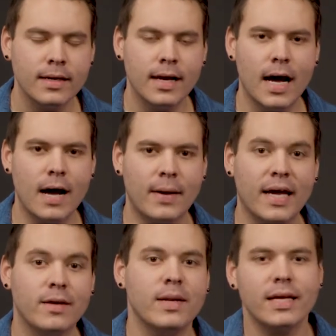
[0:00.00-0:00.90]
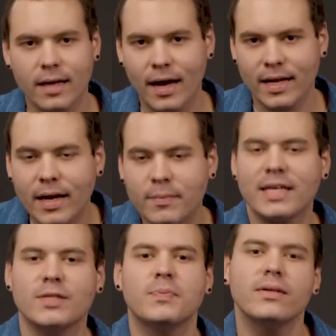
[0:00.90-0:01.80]
I'd been
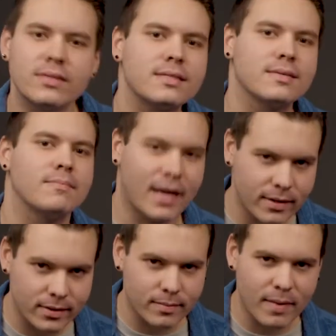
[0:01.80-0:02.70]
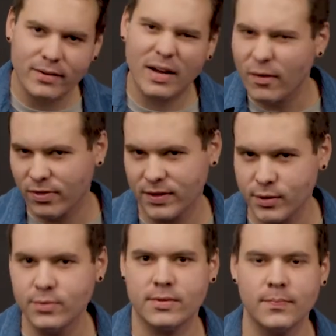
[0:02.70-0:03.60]
experiencing some minor health
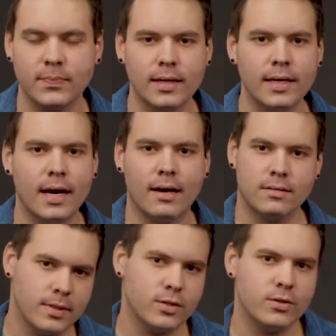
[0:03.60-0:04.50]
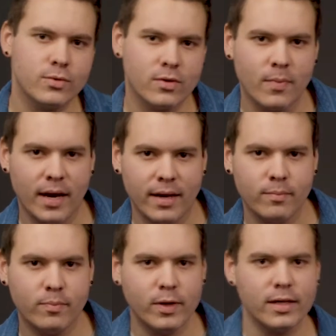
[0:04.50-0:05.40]
issues. Some issues with my
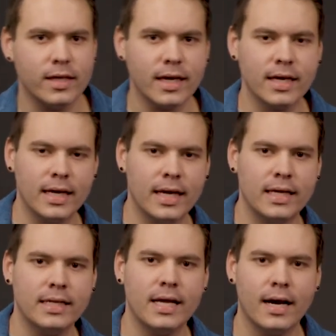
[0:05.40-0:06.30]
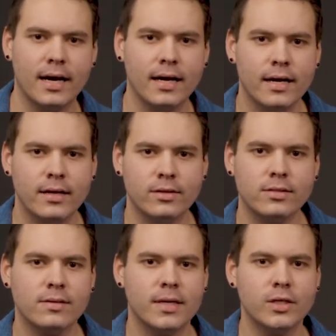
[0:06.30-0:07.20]
breathing and
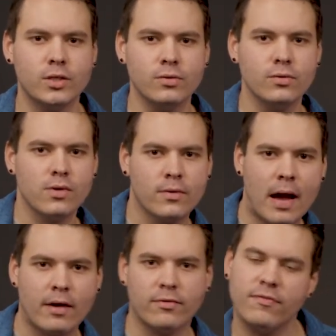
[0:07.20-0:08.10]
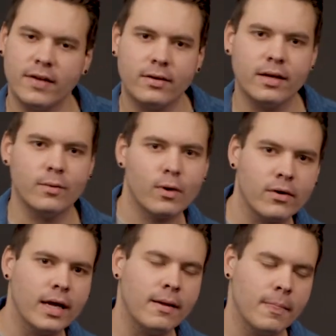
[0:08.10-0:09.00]
just some issues around fear and
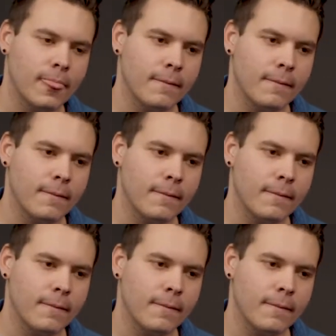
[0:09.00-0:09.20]
worry.